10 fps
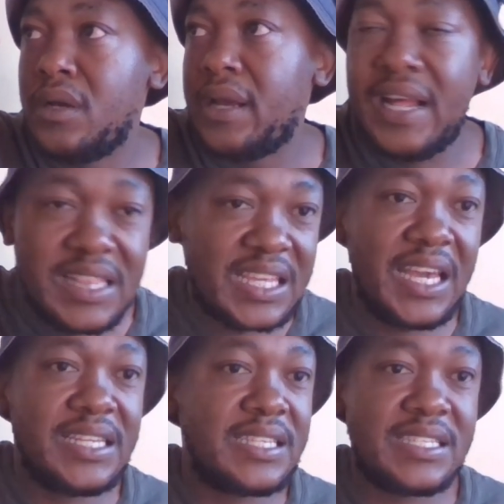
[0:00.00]

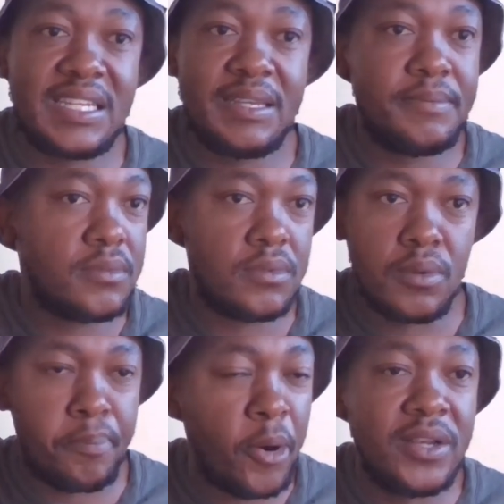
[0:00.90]
healthcare system,
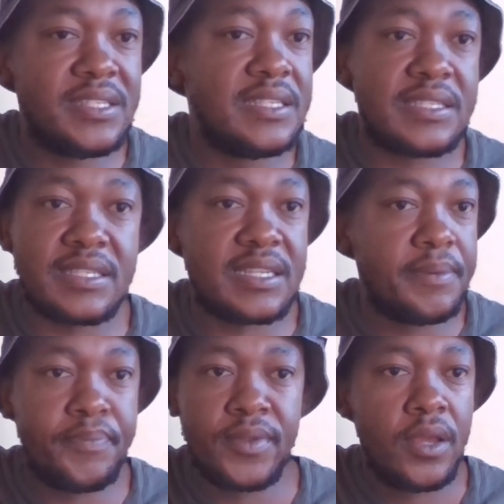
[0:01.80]
policing
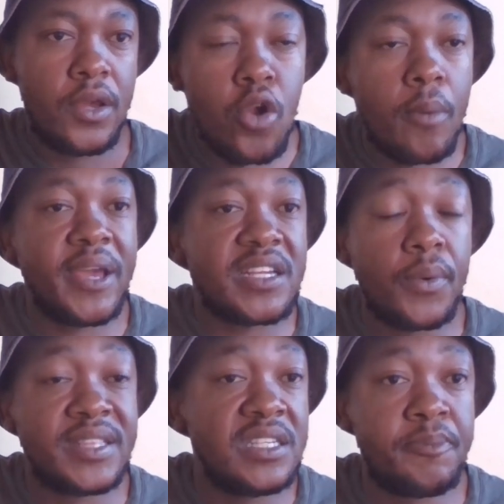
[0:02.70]
system, no matter
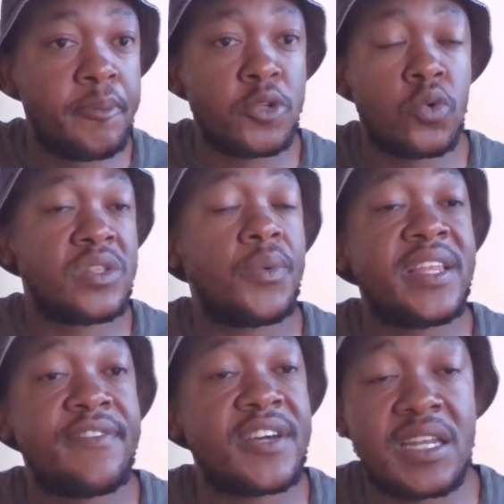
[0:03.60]
what these people do, they will
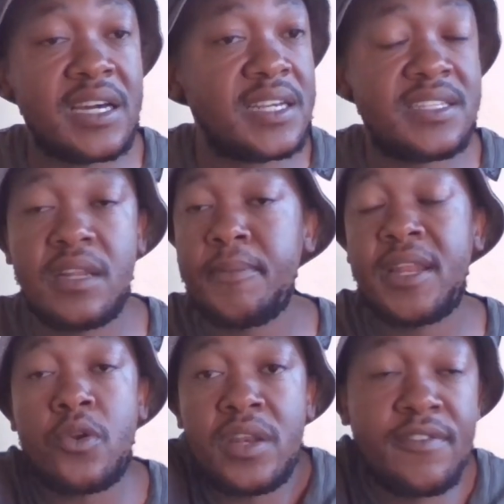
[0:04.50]
never get arrested, man.
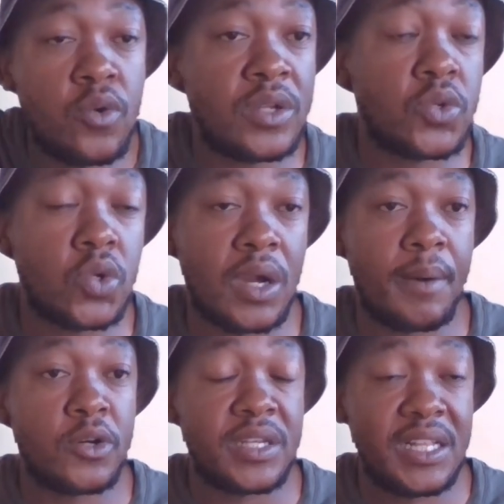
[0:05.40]
I don't even want to talk
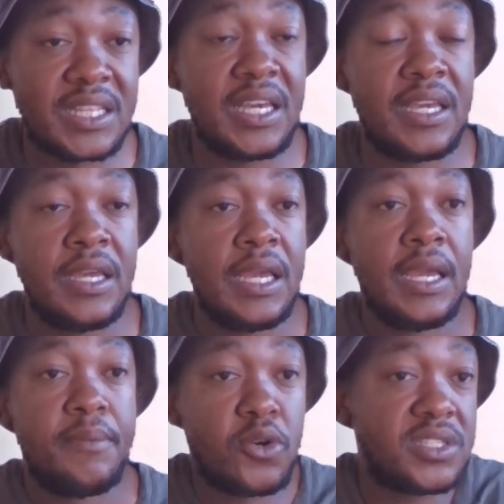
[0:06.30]
about healthcare
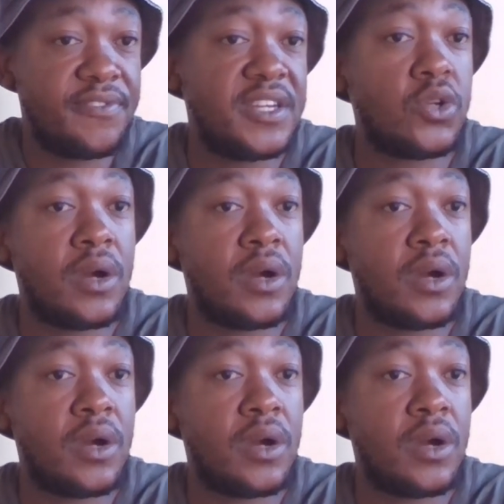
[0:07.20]
because if I talk